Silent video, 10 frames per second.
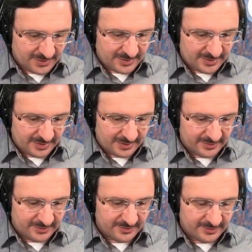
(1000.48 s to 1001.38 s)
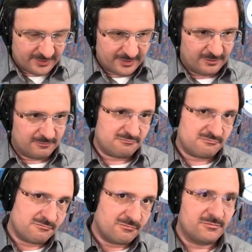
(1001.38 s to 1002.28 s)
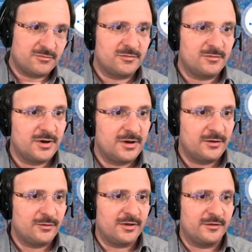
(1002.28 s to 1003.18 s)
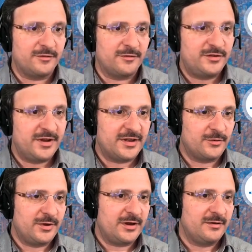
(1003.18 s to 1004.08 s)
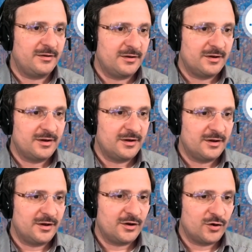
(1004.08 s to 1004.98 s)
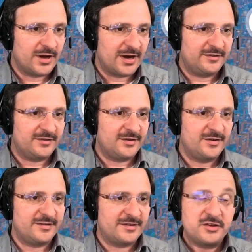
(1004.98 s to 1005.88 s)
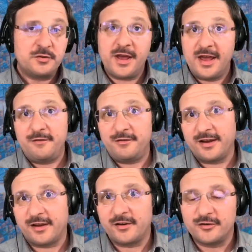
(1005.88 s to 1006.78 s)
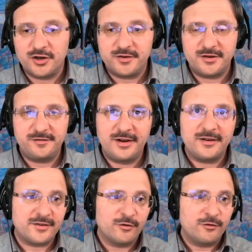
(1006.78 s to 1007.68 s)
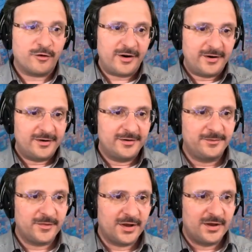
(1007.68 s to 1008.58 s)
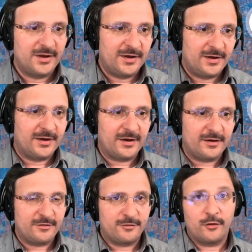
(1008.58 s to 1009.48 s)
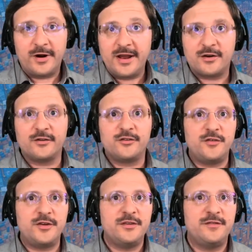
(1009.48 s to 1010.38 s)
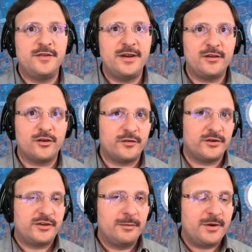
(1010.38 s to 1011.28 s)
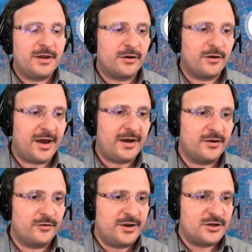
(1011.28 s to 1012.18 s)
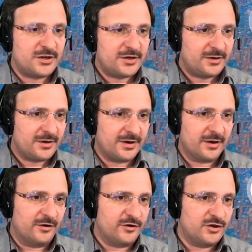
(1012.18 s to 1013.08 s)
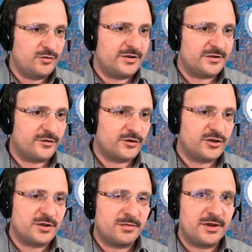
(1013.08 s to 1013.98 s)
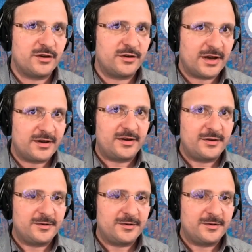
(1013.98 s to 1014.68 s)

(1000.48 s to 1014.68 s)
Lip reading: And well, the first thing that we could ask you is, does it behave like a conservative field so far? And for a conservative field over a simply connected region, and R2 is of course simply connected,